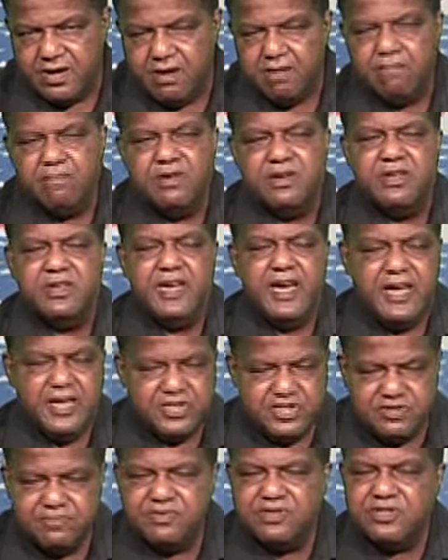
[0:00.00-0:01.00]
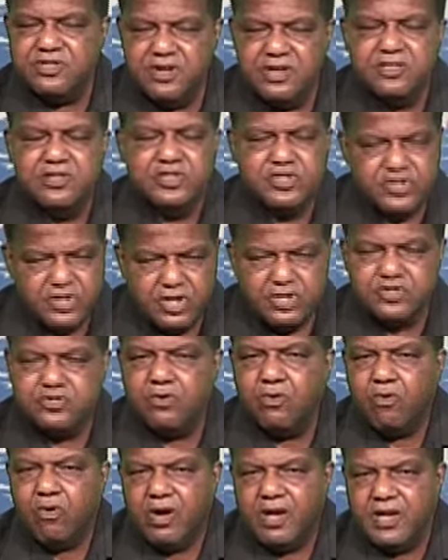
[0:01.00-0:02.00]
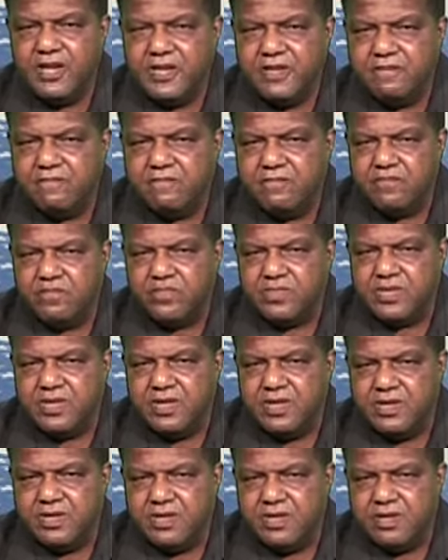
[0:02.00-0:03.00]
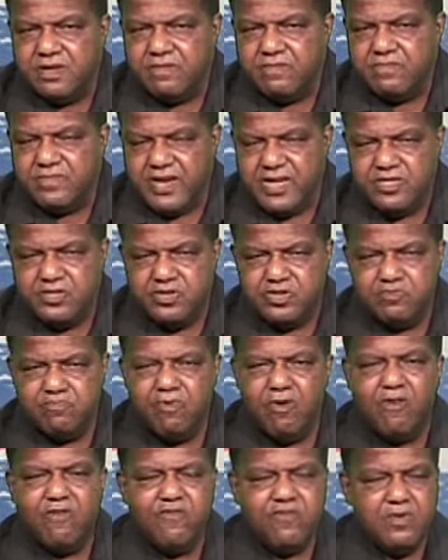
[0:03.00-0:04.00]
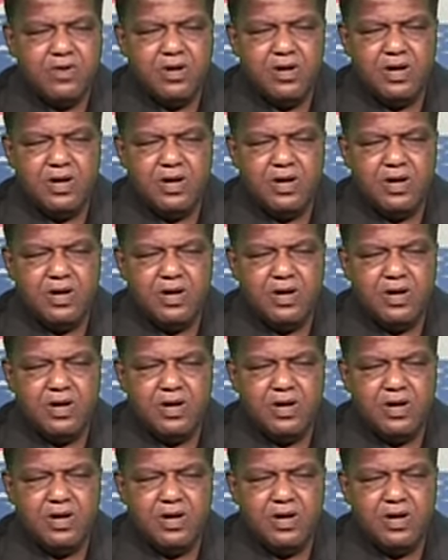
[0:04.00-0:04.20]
But it has to be done in such a way that is both